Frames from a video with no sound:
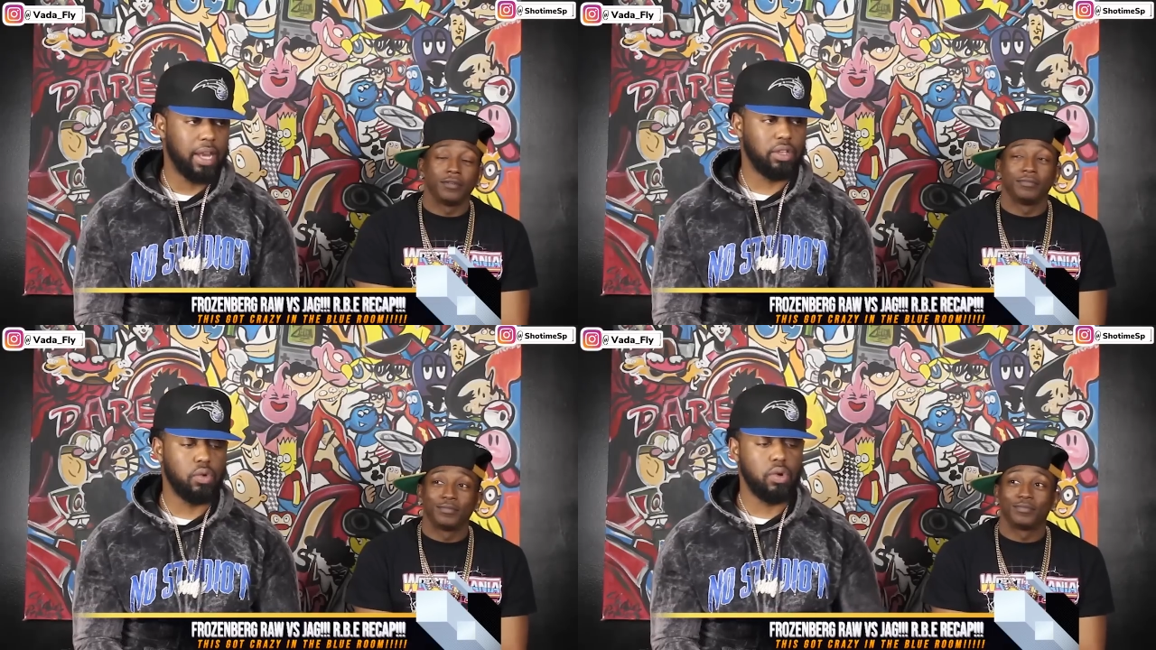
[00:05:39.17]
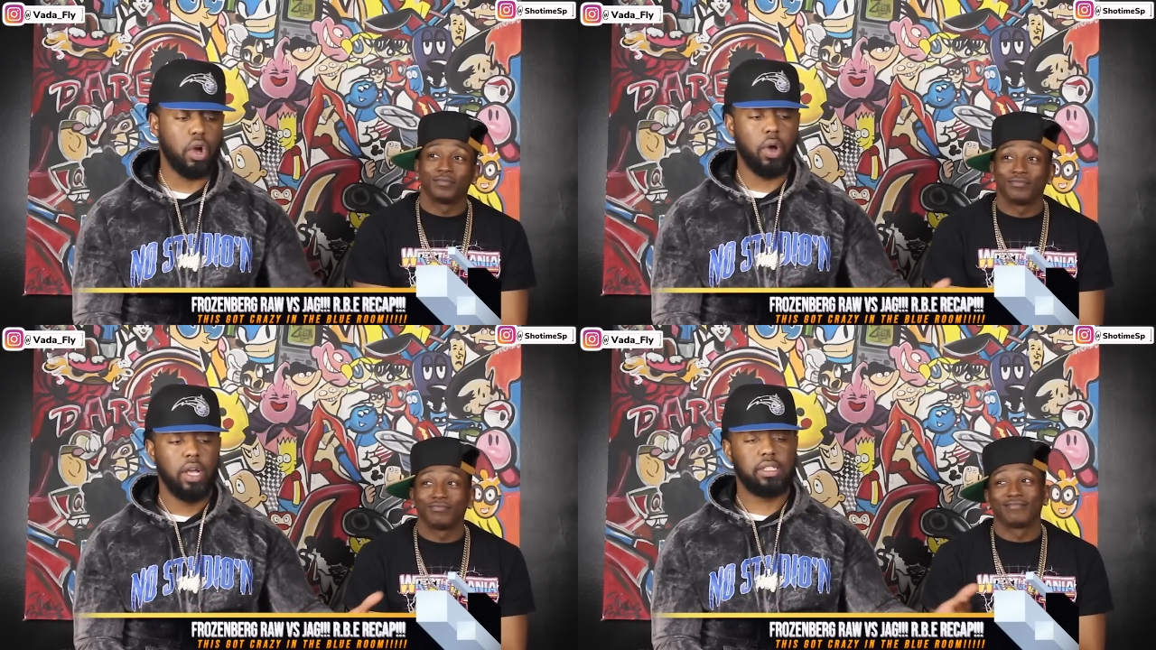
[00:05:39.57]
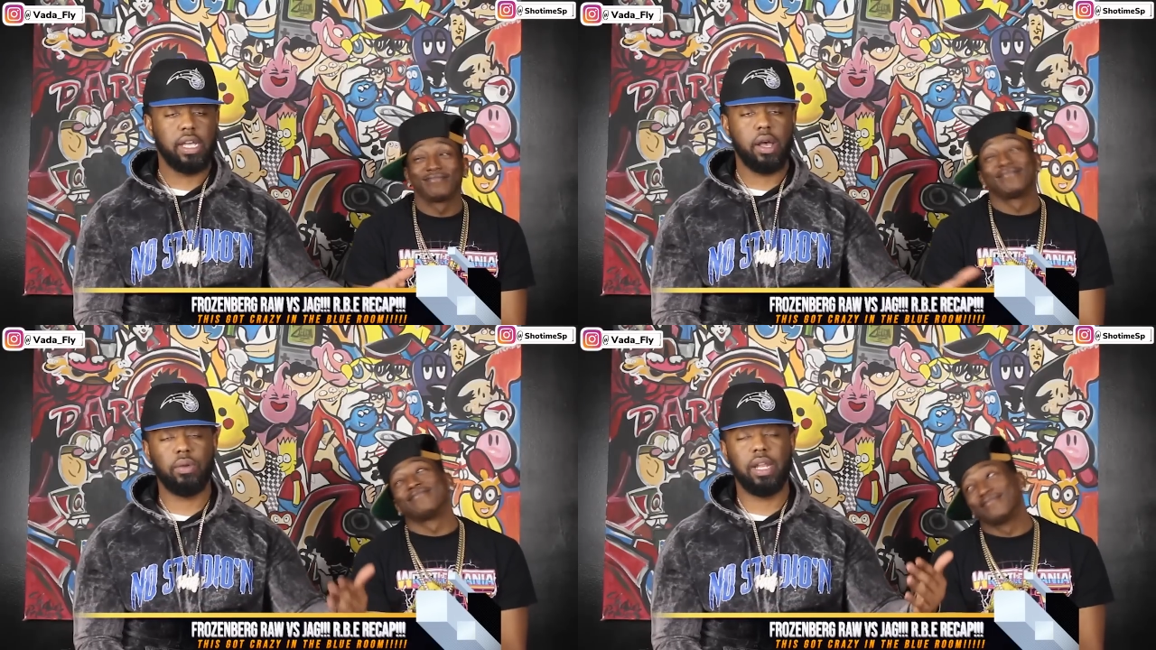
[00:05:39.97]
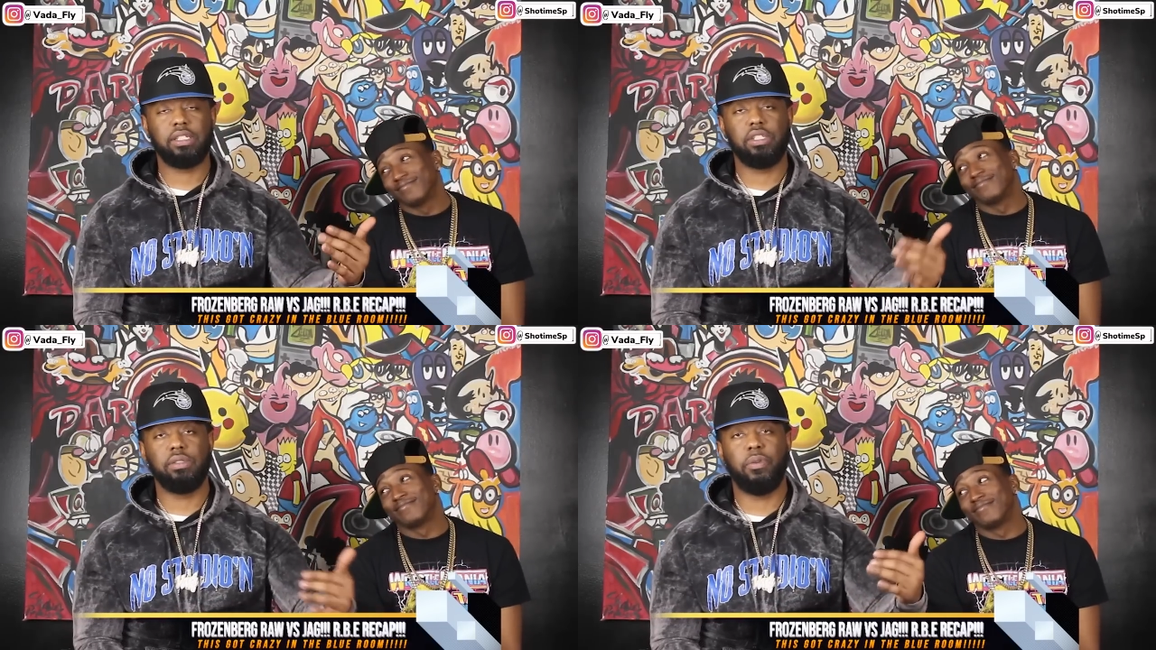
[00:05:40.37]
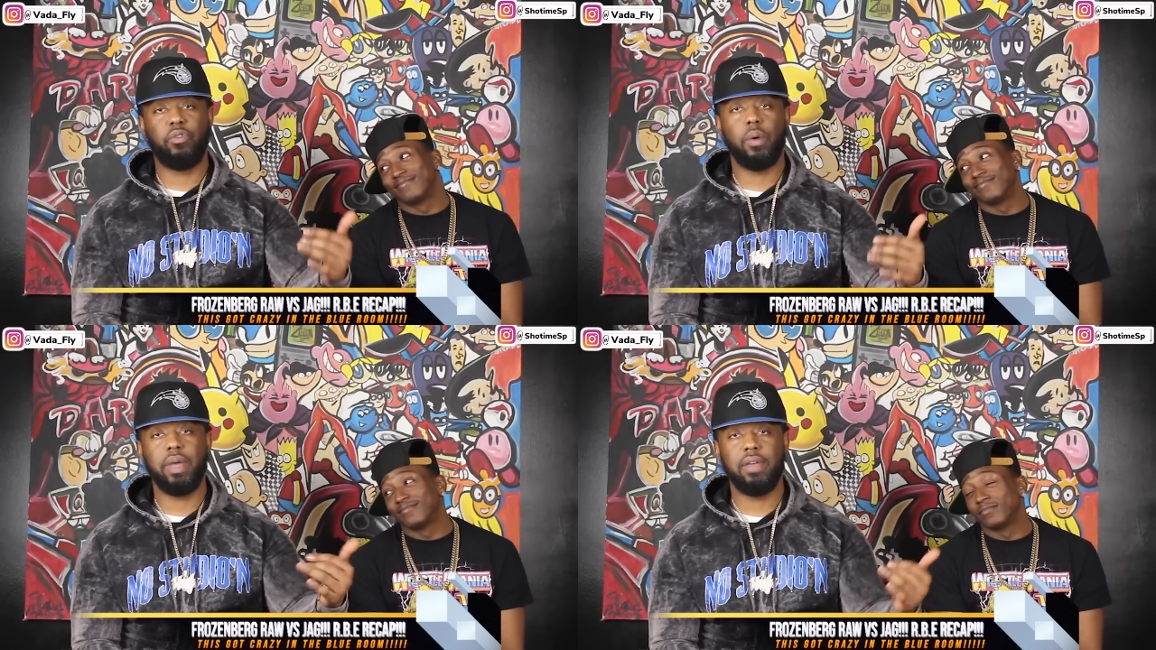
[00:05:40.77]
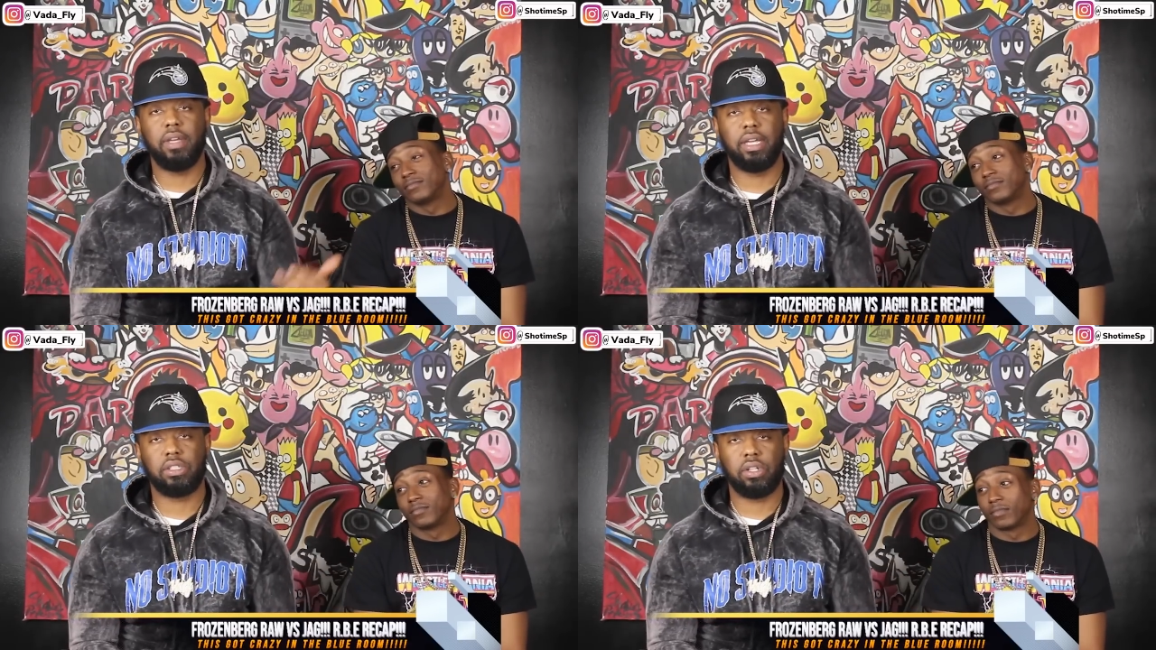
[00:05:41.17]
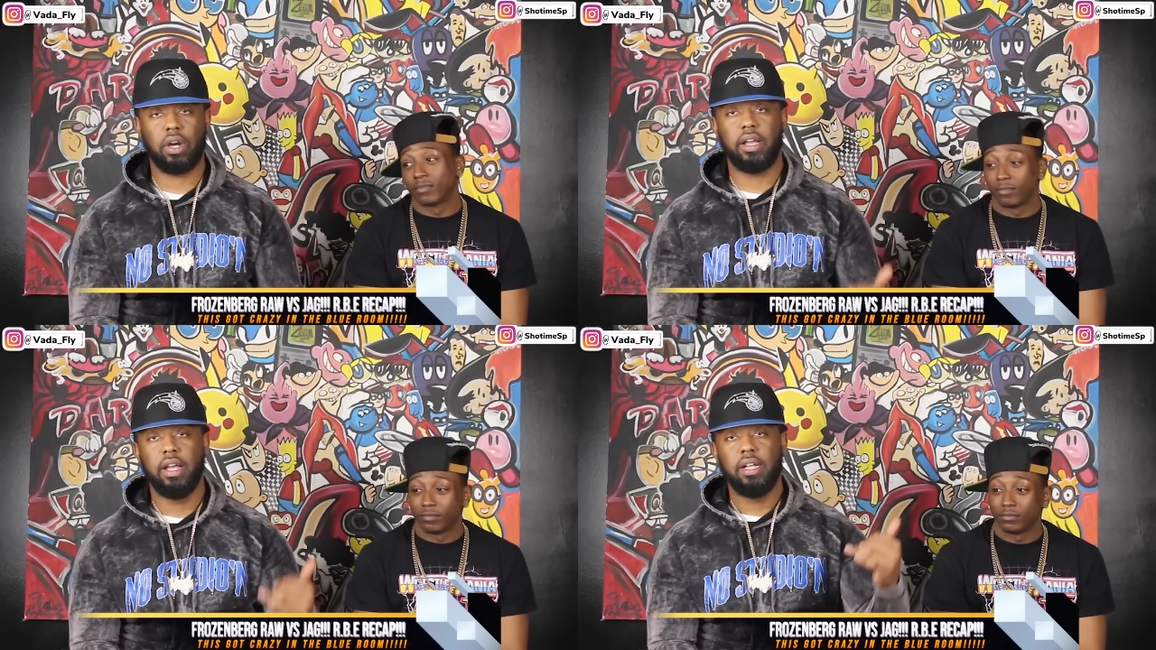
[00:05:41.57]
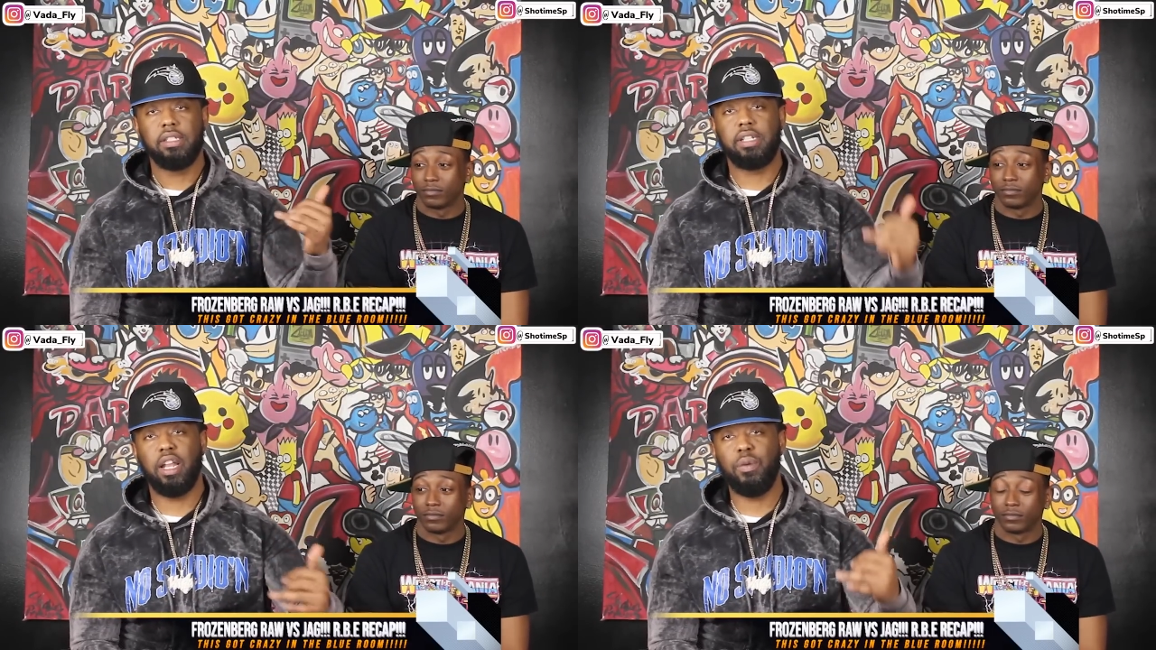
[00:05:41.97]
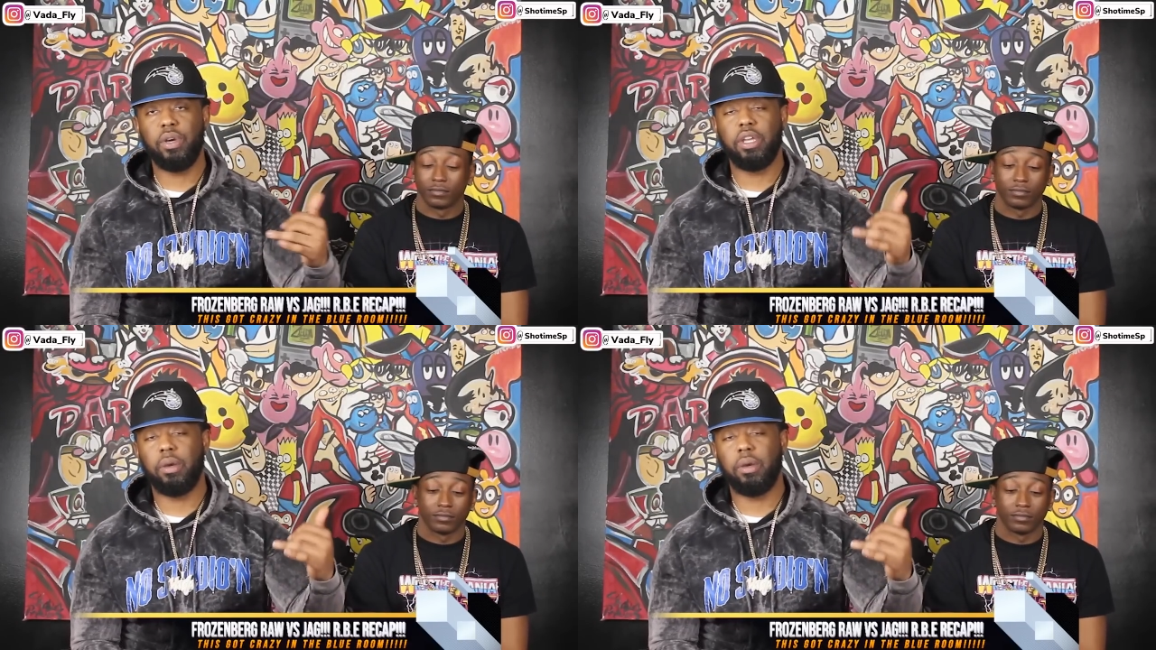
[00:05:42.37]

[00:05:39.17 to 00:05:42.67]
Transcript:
Speaker 1: And you know, tell let's before we even get started, Tell them what